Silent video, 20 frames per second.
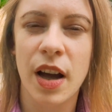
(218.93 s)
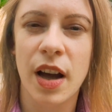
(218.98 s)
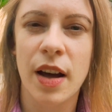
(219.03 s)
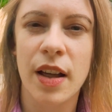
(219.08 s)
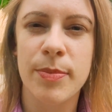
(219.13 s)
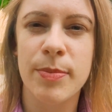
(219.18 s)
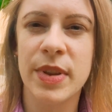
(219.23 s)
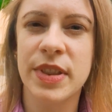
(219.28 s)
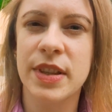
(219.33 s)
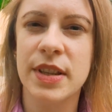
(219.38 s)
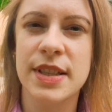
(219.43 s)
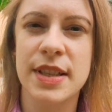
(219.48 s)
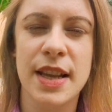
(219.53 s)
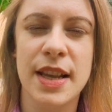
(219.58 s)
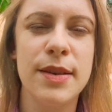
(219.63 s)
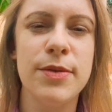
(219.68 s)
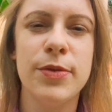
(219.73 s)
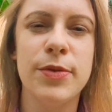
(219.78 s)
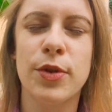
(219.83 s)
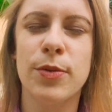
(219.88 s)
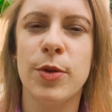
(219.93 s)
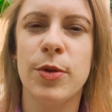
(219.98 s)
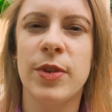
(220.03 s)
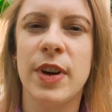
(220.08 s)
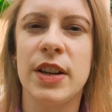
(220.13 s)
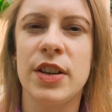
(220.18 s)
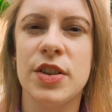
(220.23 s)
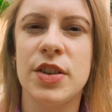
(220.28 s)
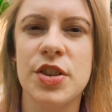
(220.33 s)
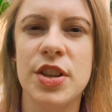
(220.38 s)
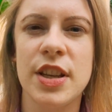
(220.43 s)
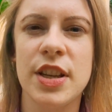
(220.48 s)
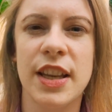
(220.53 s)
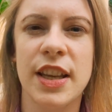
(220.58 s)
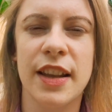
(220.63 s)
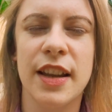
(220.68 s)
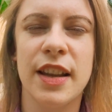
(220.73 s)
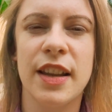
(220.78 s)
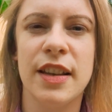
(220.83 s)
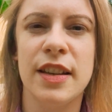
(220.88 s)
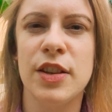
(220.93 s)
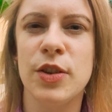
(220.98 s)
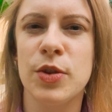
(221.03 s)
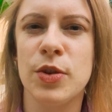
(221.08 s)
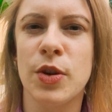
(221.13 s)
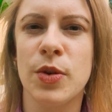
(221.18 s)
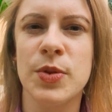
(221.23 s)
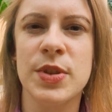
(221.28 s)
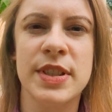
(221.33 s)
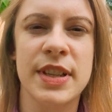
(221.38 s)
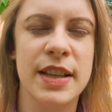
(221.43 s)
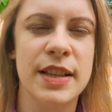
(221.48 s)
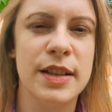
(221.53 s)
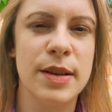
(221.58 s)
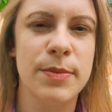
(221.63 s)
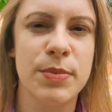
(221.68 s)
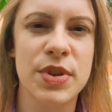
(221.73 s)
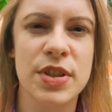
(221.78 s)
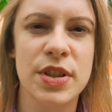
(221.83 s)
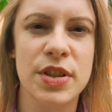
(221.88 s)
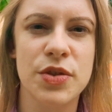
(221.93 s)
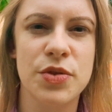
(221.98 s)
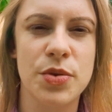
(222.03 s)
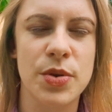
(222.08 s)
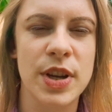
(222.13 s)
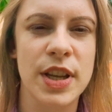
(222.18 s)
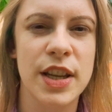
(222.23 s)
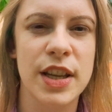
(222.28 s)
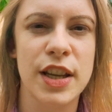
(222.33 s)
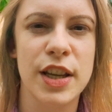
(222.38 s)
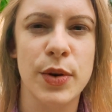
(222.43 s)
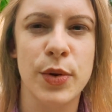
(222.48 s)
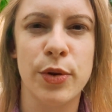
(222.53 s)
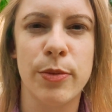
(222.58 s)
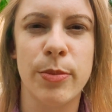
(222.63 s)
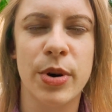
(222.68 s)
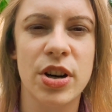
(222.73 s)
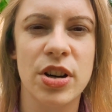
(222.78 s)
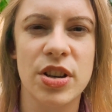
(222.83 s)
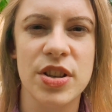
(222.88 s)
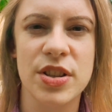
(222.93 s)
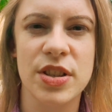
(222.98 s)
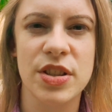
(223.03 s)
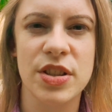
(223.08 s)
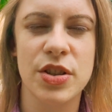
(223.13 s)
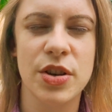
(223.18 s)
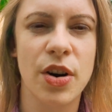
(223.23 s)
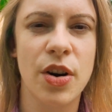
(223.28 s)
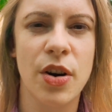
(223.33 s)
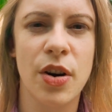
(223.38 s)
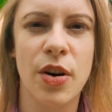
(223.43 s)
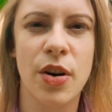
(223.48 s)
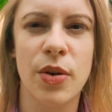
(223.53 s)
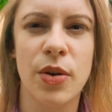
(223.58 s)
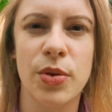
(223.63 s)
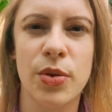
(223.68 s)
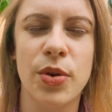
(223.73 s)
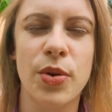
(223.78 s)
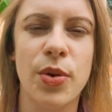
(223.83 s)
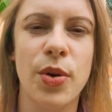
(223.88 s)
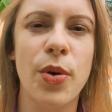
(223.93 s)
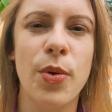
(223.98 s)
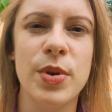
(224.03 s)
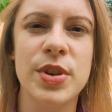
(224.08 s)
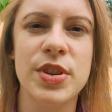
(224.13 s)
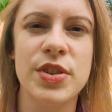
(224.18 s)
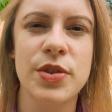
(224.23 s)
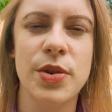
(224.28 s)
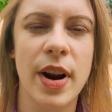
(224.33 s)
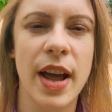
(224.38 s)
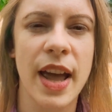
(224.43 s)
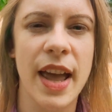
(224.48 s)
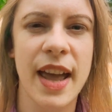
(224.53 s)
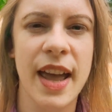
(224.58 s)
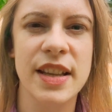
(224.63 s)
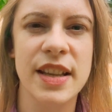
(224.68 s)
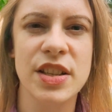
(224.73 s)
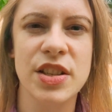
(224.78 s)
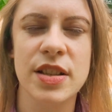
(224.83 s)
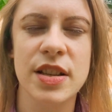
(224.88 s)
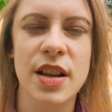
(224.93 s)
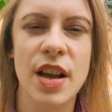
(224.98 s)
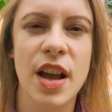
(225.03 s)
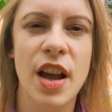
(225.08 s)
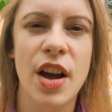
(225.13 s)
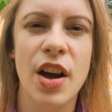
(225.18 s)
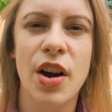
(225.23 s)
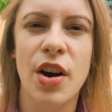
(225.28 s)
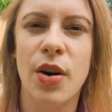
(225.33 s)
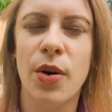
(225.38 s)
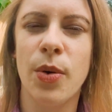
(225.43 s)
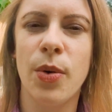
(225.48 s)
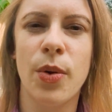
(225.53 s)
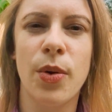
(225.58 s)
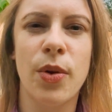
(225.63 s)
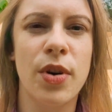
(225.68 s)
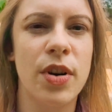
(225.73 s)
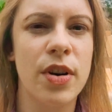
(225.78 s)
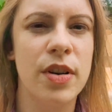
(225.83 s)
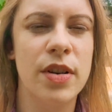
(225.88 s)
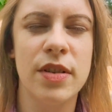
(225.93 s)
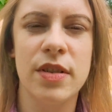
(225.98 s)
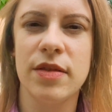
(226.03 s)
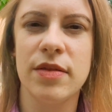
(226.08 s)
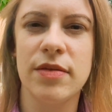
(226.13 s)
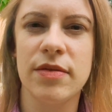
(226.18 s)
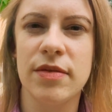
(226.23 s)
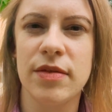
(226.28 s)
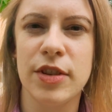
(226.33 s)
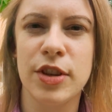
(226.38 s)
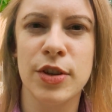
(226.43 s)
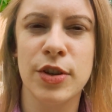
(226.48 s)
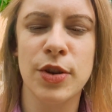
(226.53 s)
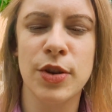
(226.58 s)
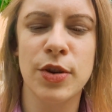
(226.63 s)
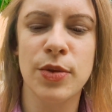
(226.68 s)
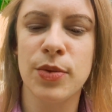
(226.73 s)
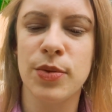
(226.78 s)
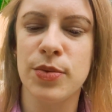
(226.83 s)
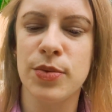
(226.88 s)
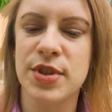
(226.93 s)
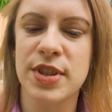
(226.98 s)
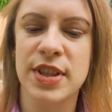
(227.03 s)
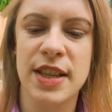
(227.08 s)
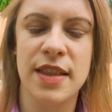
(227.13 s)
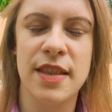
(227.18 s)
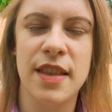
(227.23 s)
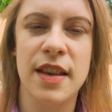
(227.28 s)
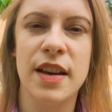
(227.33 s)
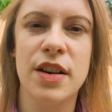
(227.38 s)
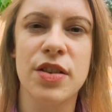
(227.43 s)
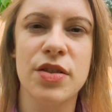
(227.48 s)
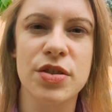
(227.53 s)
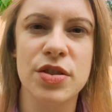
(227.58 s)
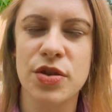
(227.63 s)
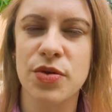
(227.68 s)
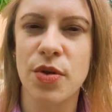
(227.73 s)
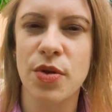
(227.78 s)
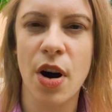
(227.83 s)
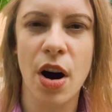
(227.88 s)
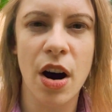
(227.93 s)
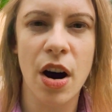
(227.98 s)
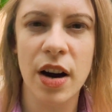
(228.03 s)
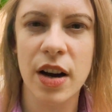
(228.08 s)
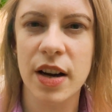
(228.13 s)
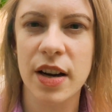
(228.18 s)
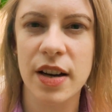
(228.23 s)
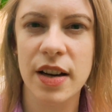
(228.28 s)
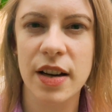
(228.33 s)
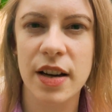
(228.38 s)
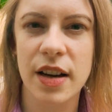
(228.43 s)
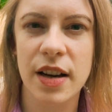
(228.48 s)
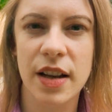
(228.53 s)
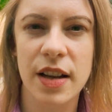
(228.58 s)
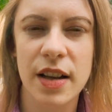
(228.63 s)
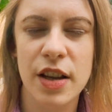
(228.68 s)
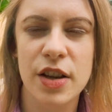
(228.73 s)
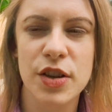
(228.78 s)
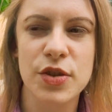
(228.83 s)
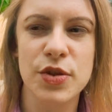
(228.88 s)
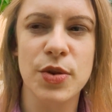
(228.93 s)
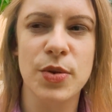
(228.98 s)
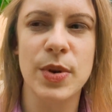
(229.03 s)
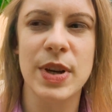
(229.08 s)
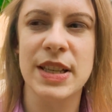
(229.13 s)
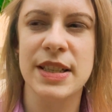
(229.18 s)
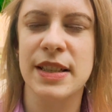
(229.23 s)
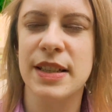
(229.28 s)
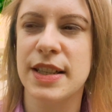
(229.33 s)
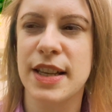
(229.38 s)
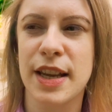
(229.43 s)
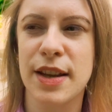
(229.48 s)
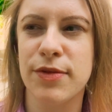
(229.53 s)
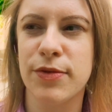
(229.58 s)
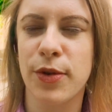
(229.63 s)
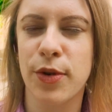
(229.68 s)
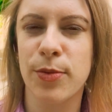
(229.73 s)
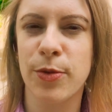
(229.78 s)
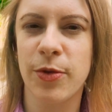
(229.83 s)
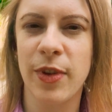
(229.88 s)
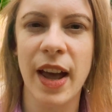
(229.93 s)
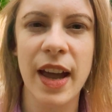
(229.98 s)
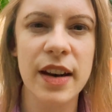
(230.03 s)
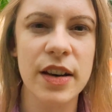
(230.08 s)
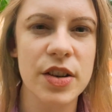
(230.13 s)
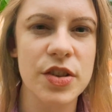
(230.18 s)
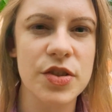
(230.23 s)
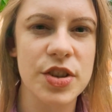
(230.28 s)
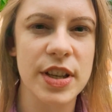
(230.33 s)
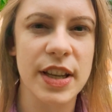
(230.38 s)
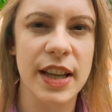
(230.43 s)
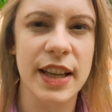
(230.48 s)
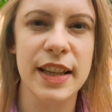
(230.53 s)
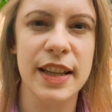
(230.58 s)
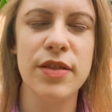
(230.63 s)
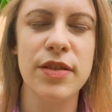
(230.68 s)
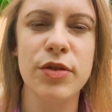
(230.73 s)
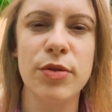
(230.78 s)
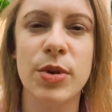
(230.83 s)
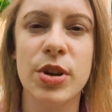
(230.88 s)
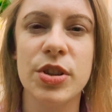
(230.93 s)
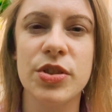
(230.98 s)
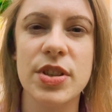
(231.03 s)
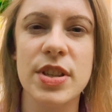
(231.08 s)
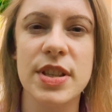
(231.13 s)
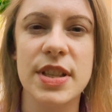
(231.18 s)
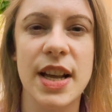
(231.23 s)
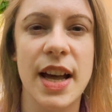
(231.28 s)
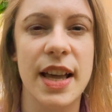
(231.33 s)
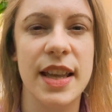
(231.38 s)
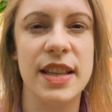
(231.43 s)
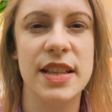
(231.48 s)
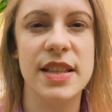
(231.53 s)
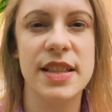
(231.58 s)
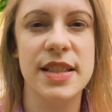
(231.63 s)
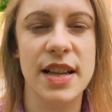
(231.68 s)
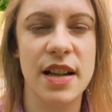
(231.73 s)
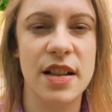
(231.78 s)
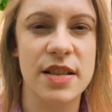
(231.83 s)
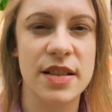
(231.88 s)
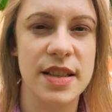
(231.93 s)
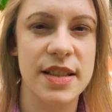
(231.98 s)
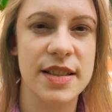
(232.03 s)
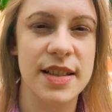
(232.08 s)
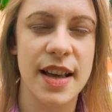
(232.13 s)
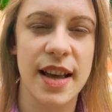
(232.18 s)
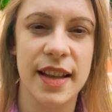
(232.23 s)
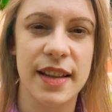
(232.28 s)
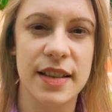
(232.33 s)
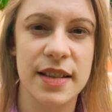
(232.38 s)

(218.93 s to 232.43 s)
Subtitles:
But the same form of energy can, stand up as a tree, or bark as a dog, or grow as grass, or, sit there as a rock. So it's the same form of energy. And even modern science tells us that.